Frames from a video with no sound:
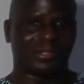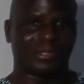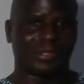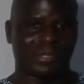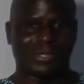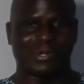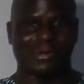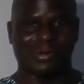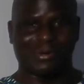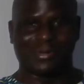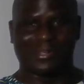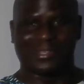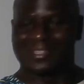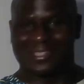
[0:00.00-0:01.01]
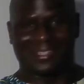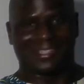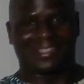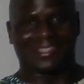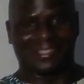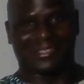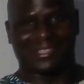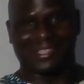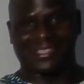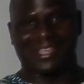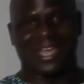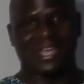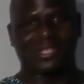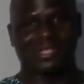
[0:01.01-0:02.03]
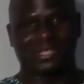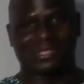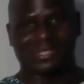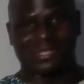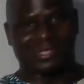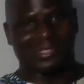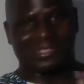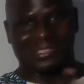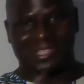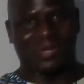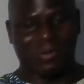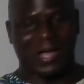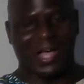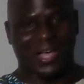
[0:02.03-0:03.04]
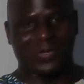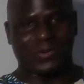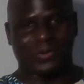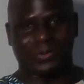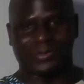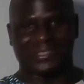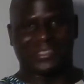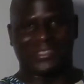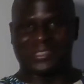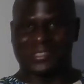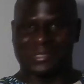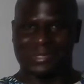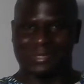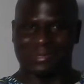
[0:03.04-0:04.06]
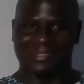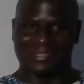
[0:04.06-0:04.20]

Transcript: it's the ancestors, c'est loyal, you know.